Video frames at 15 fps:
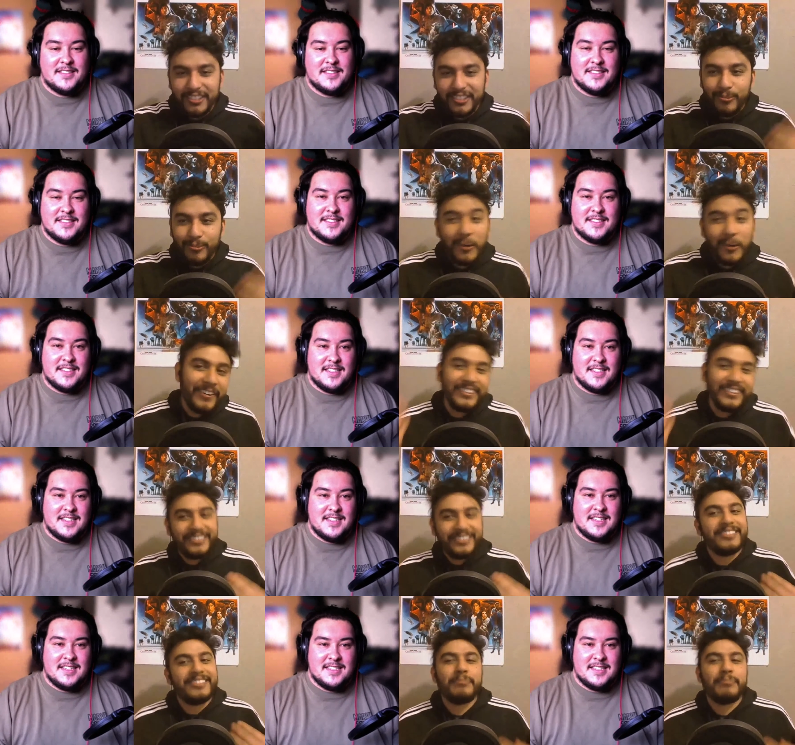Speaker 1: into the water, and
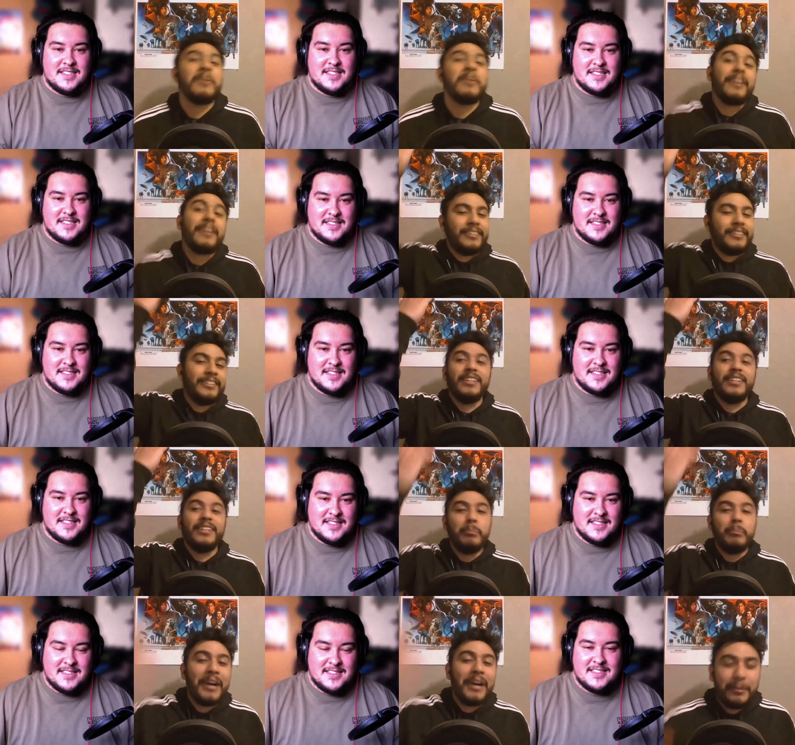then just
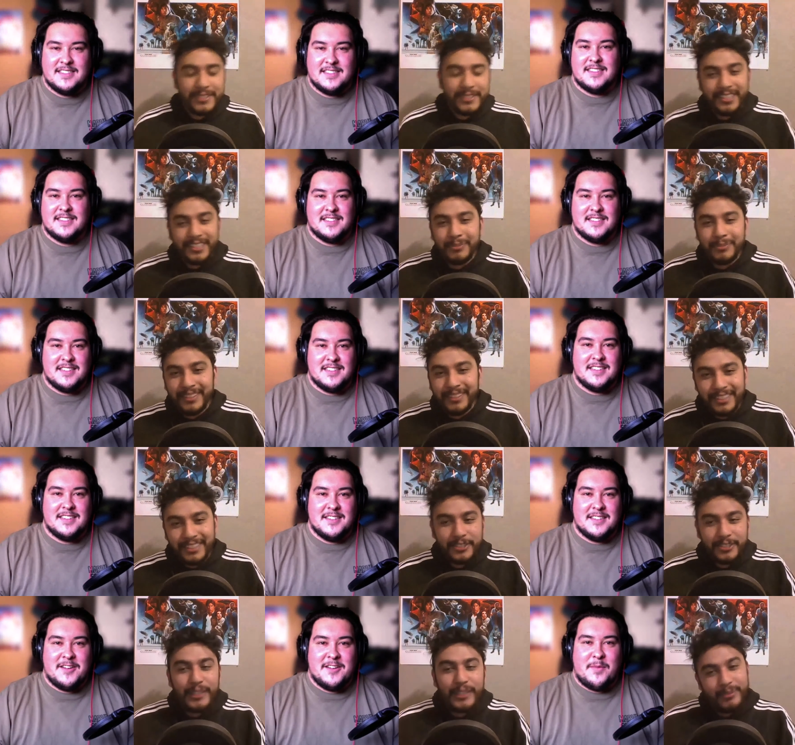Godzilla pops up and
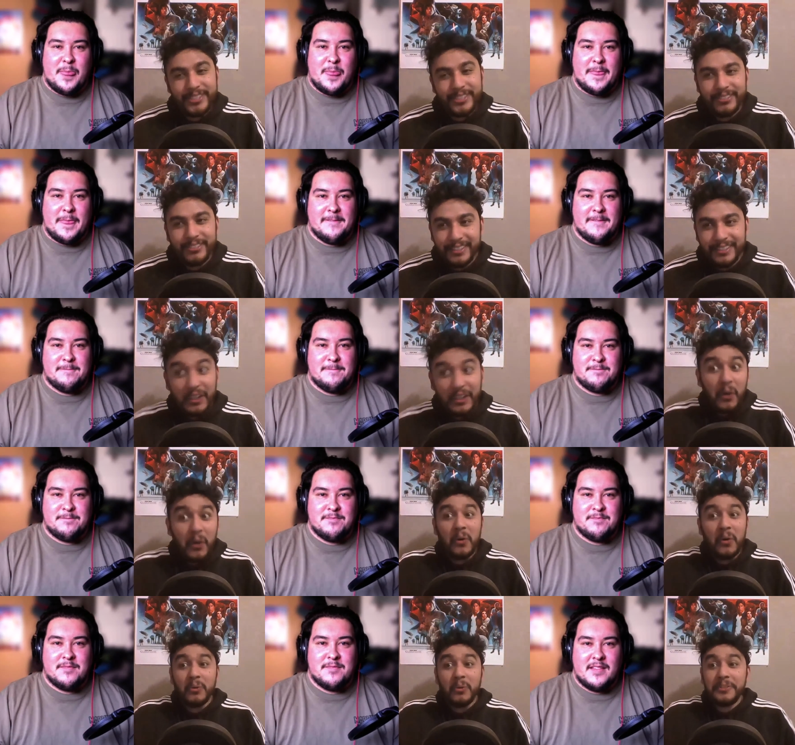like screams too, like,
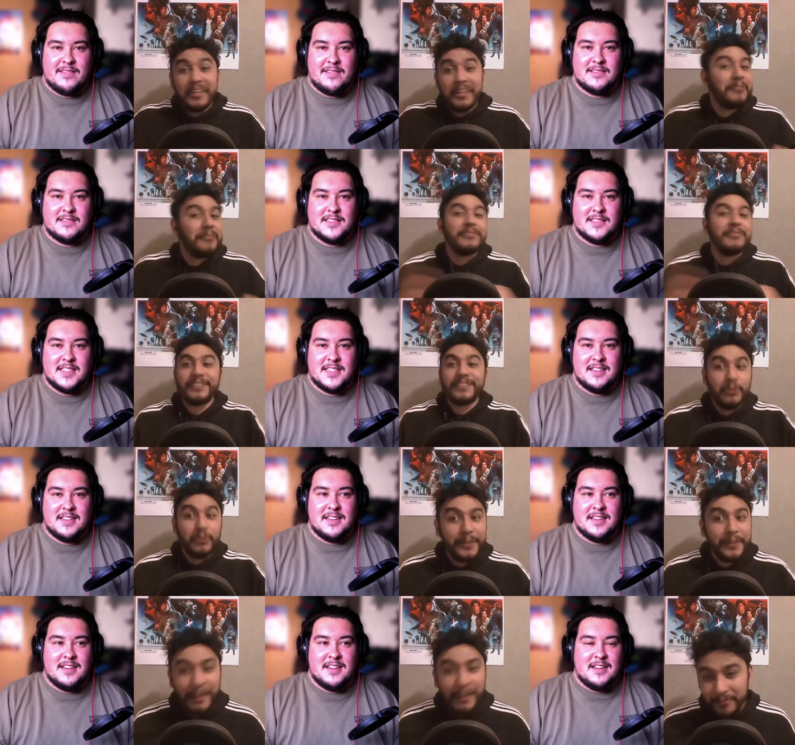oh damn, it's
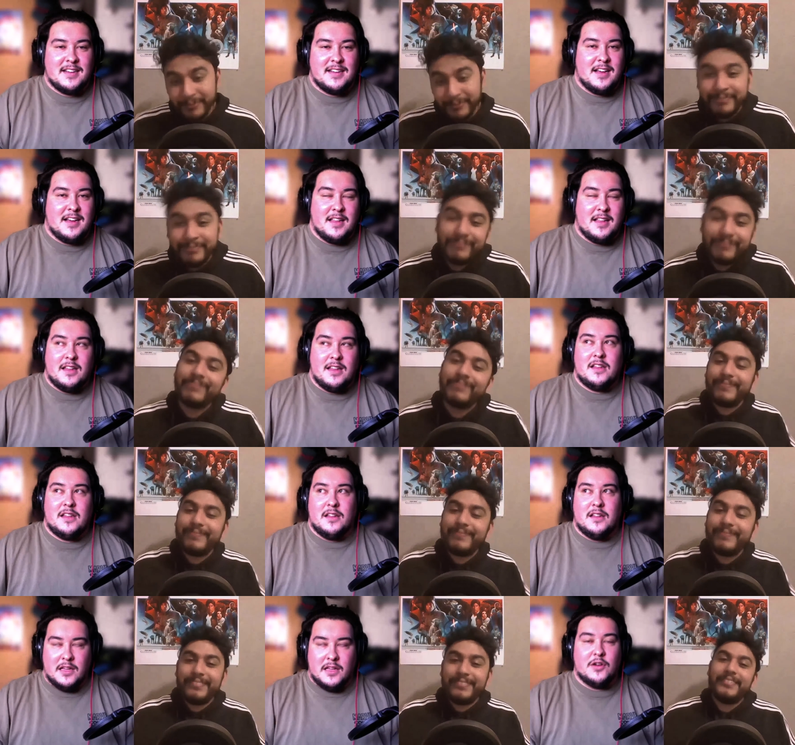going down.
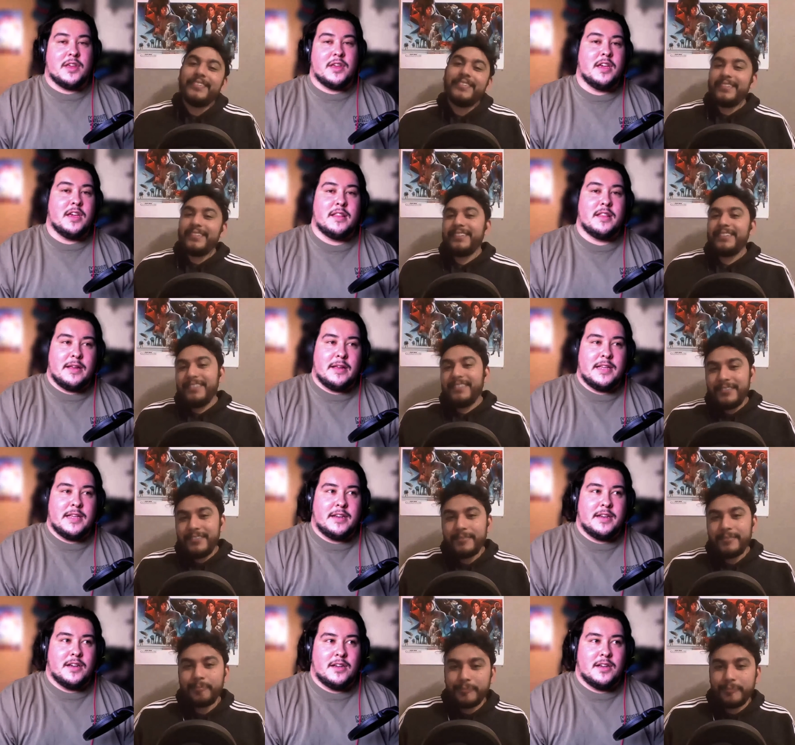
Speaker 2: Low key, they
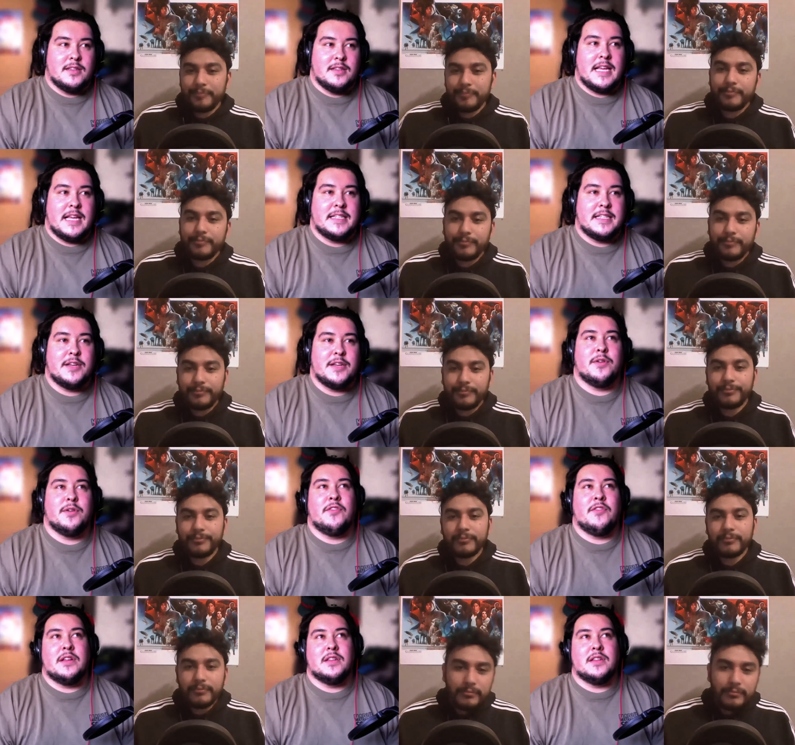did
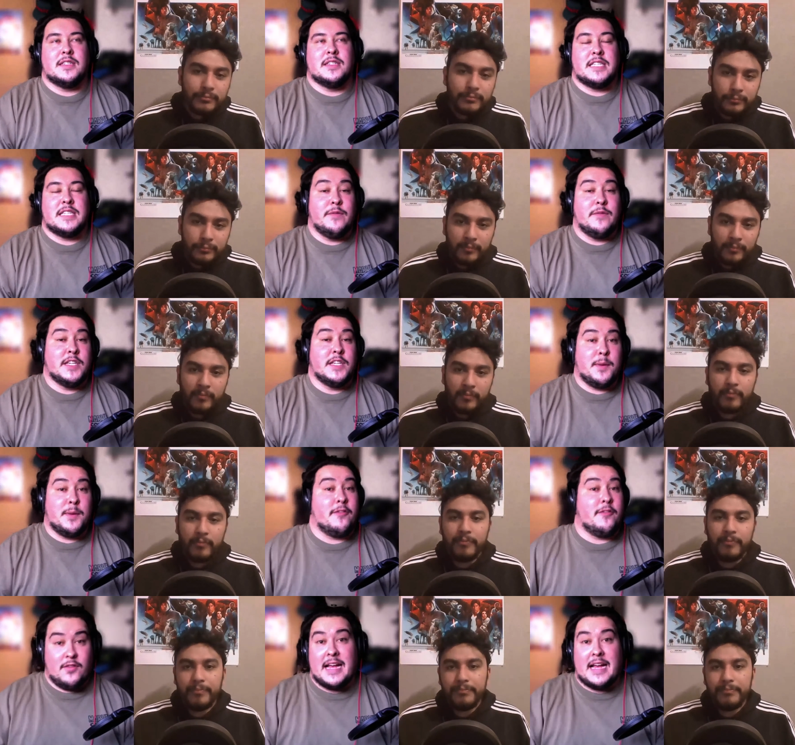reveal a TV
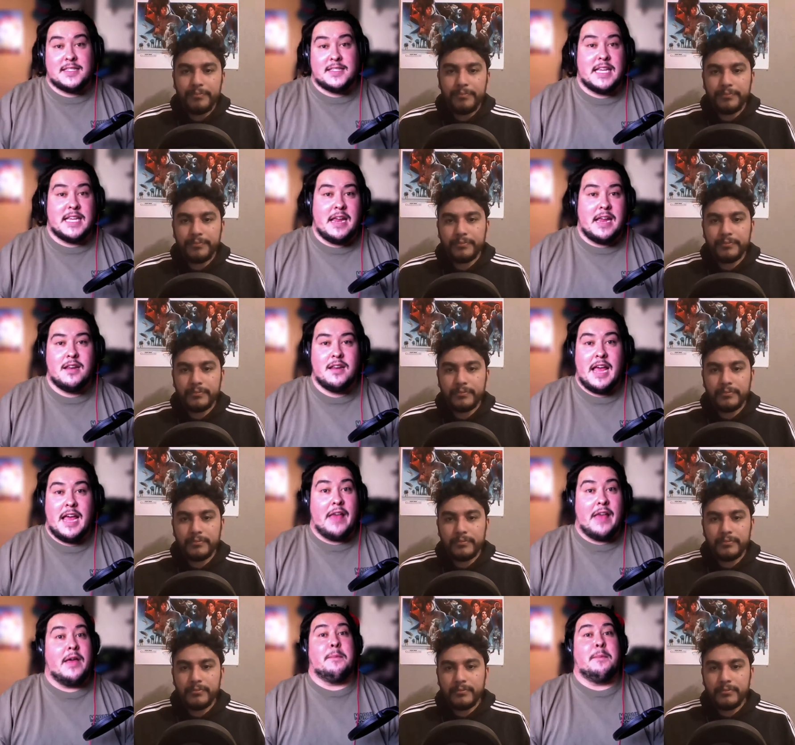spot for that scene,
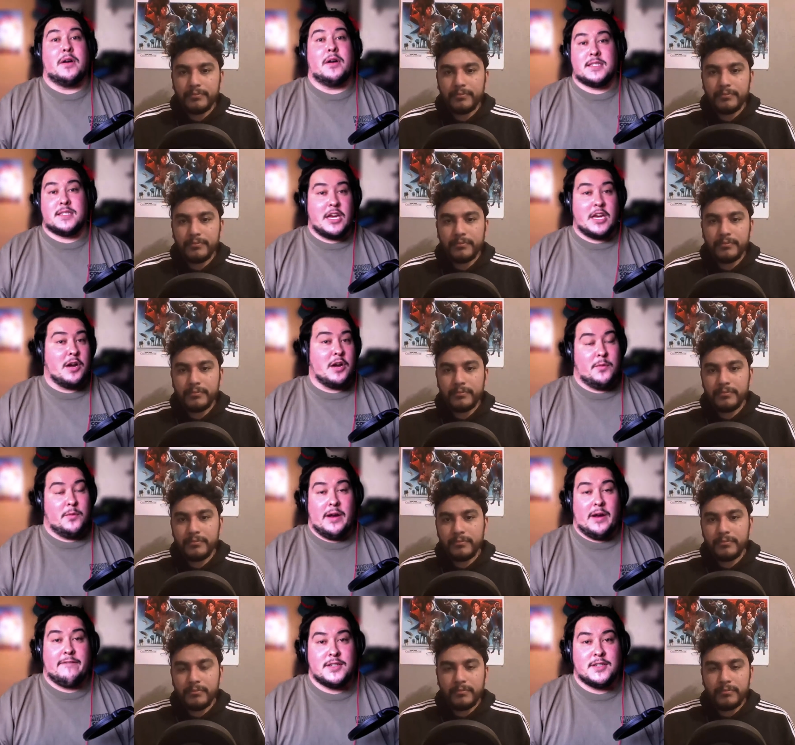and that part scared me
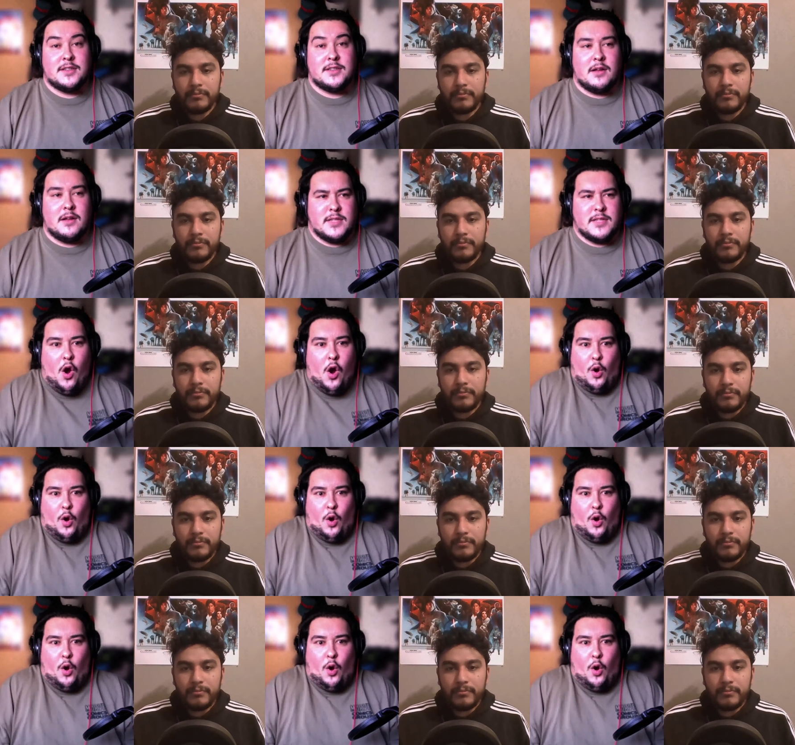when I first saw it. I was like,